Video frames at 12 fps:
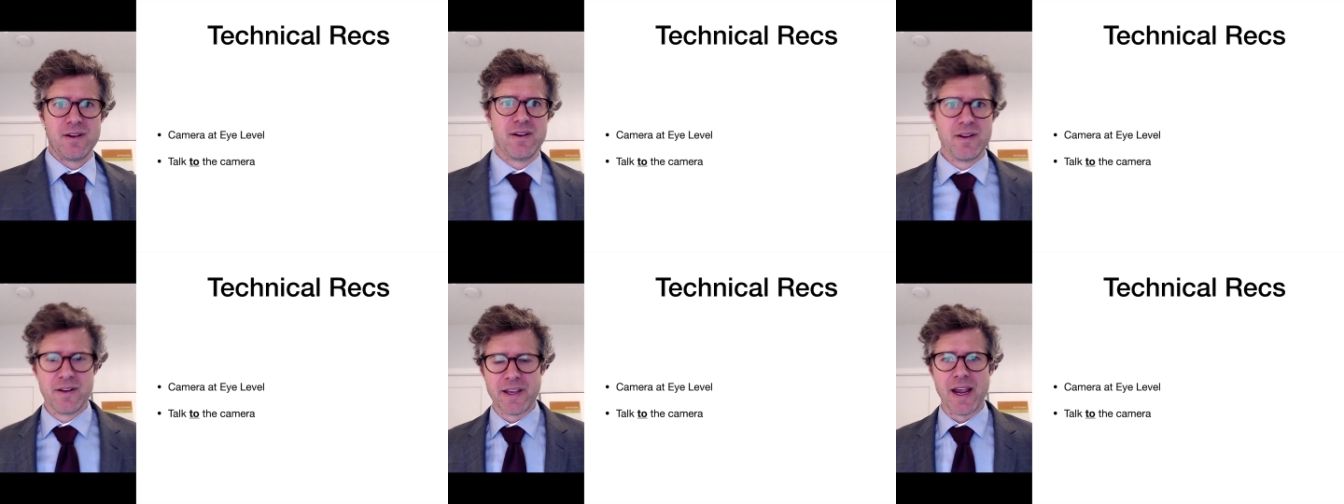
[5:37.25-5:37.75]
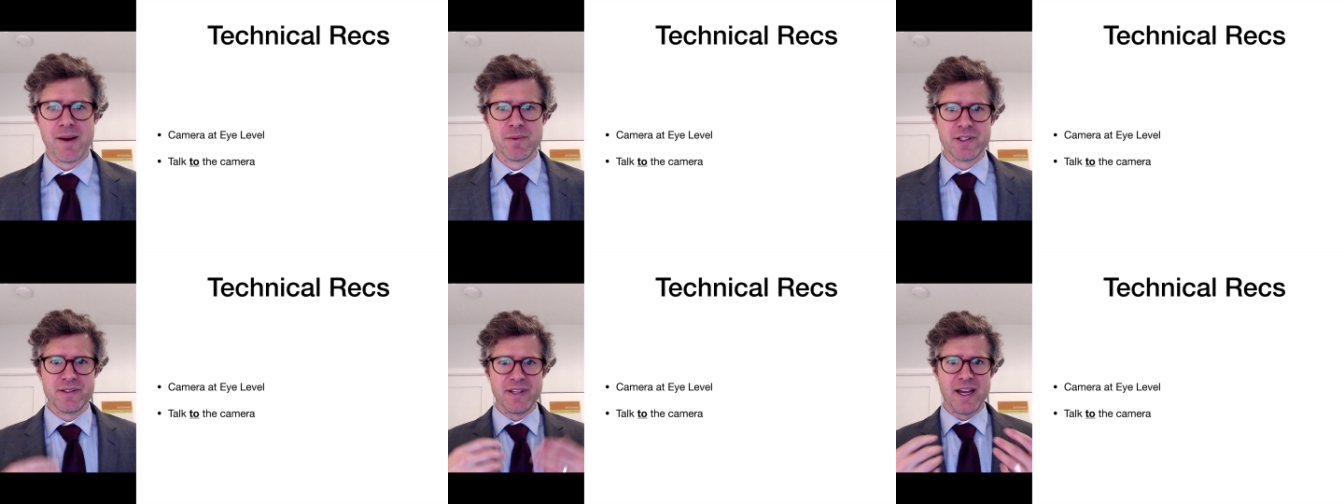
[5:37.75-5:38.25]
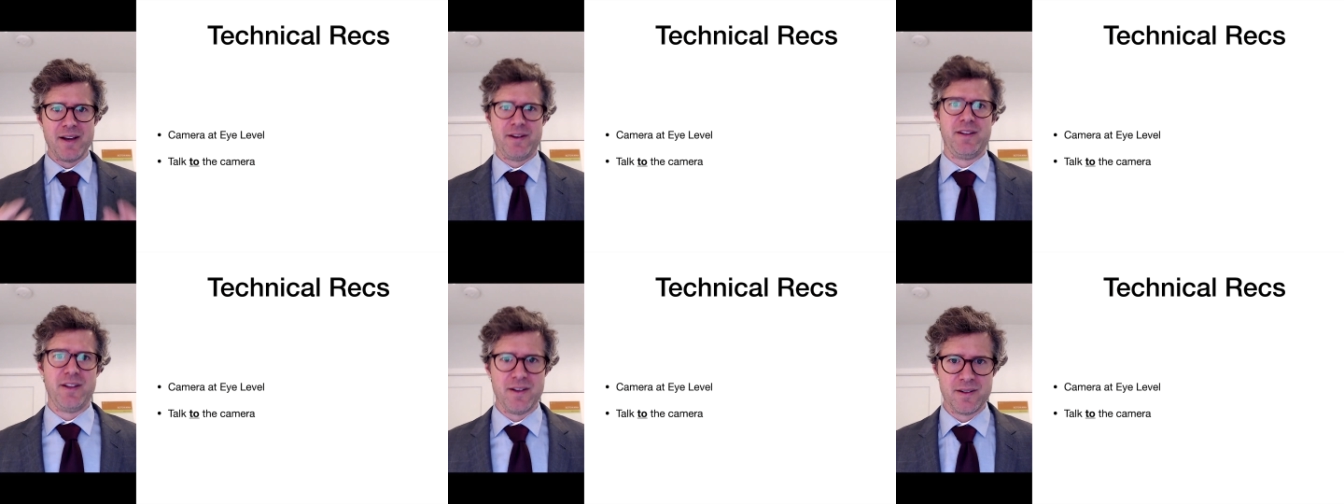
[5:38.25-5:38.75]
cameras down
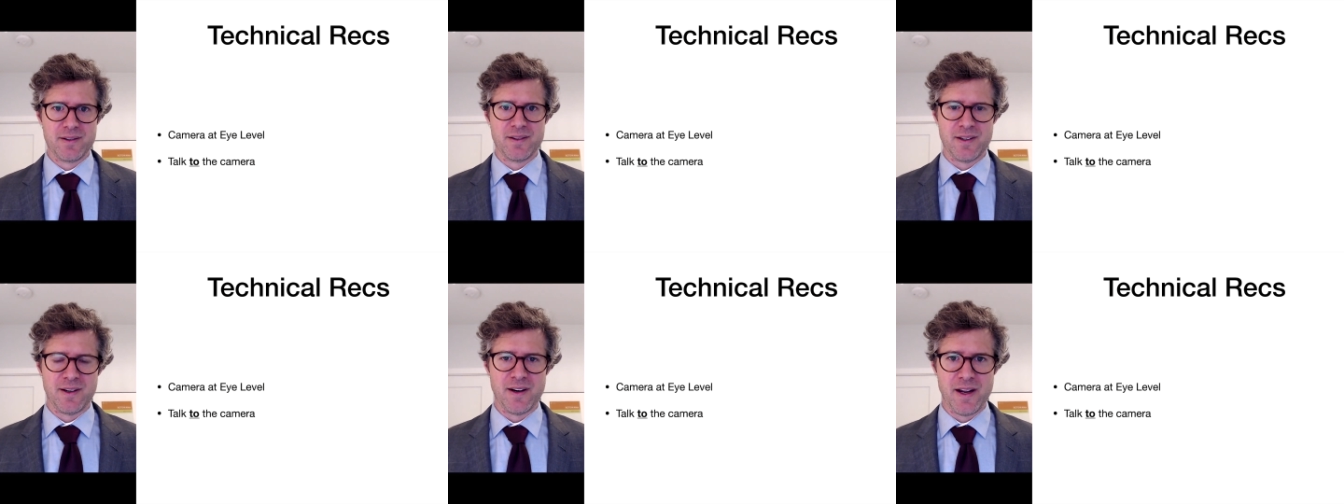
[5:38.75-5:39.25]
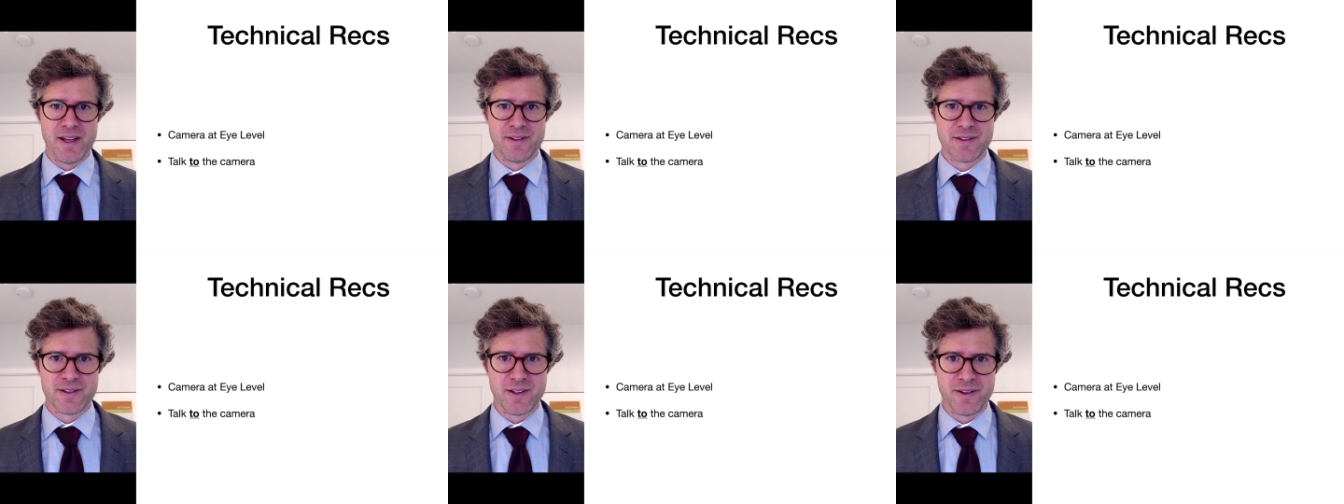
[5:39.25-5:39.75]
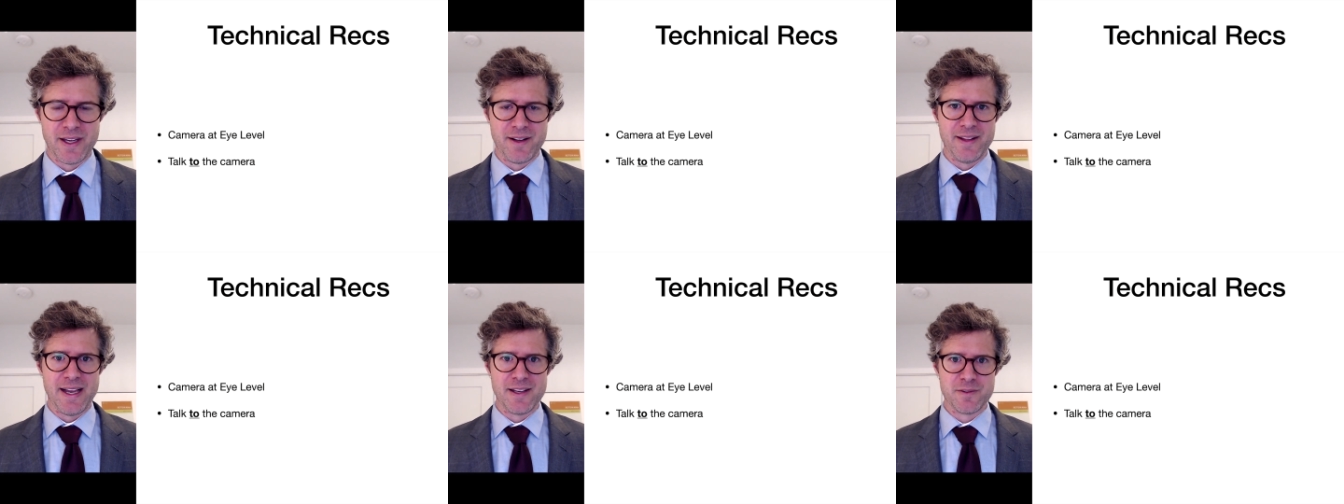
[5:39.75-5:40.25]
here. All right, so that
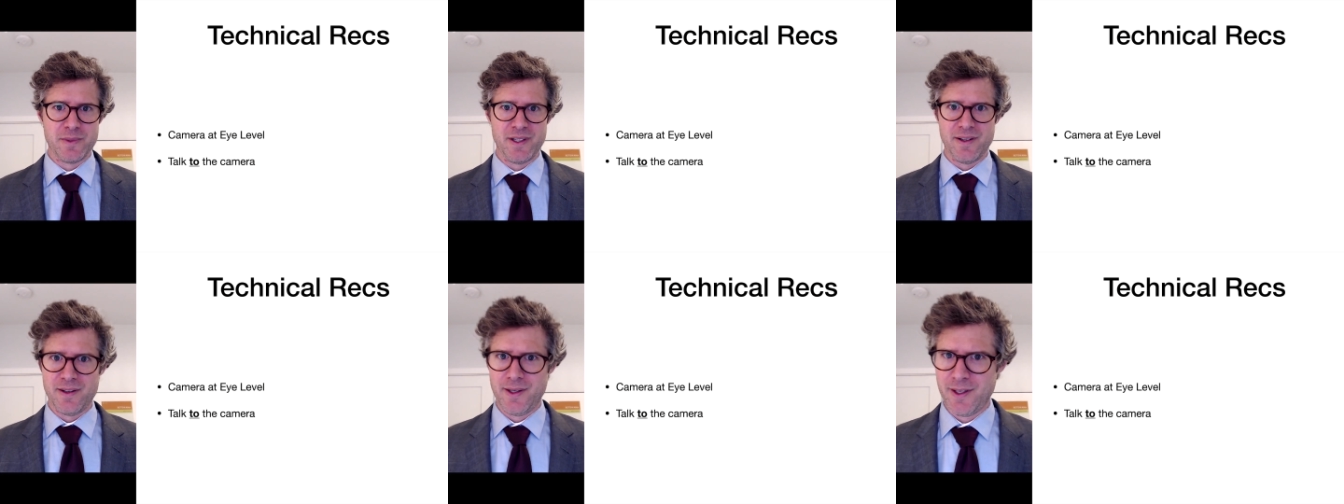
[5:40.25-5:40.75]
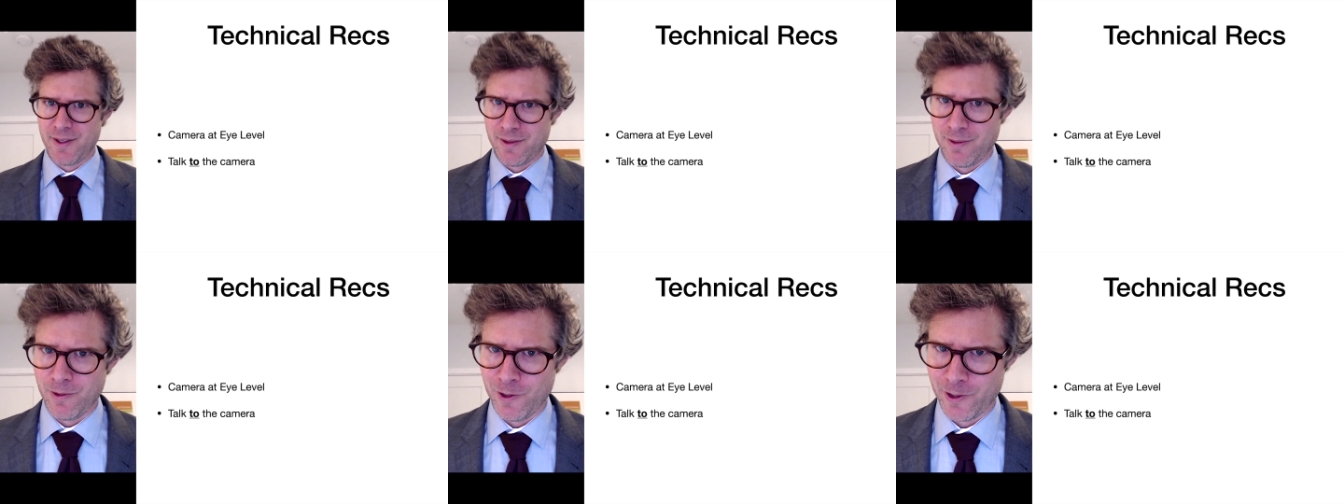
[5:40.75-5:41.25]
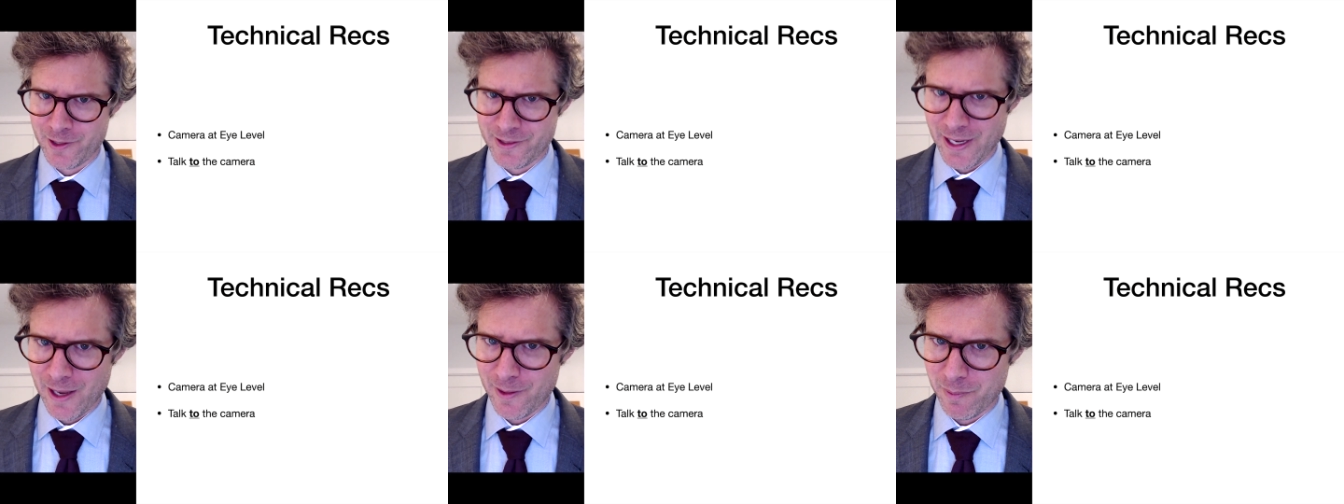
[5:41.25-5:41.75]
allows me to look
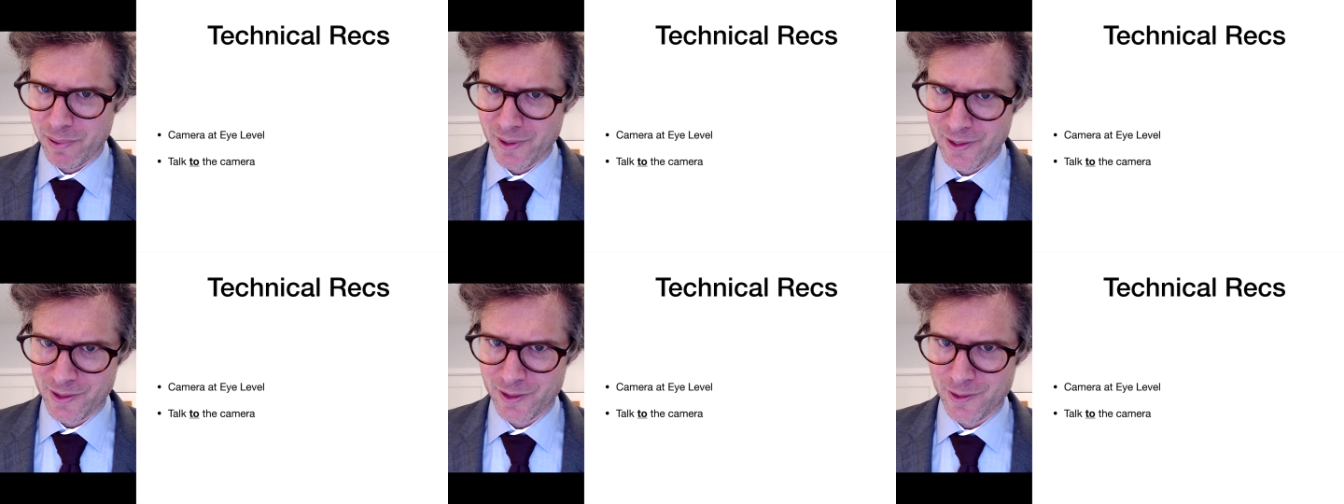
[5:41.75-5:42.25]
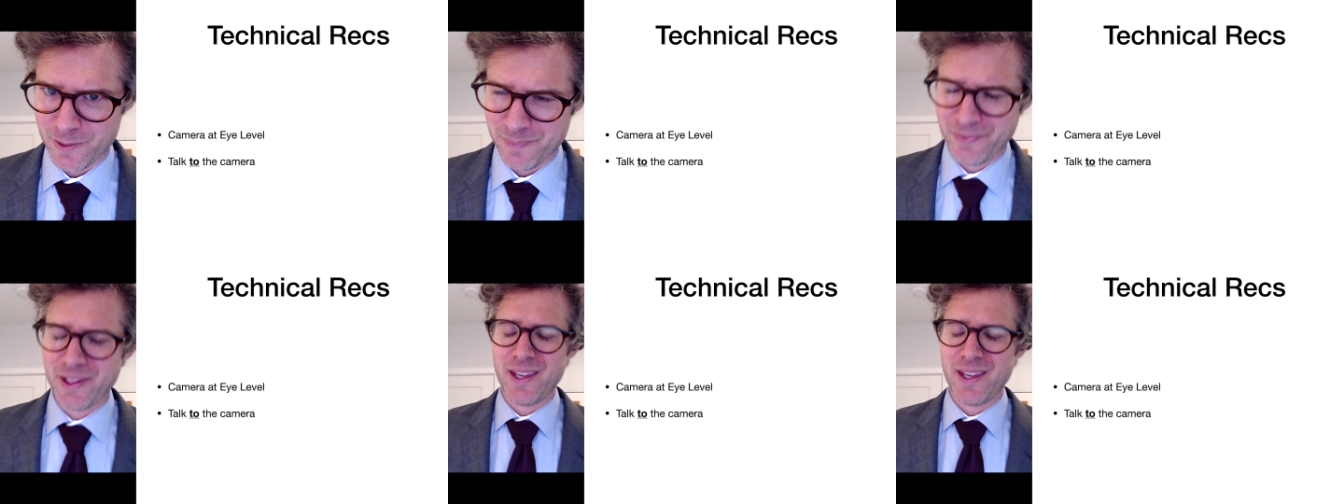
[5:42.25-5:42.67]
down upon you,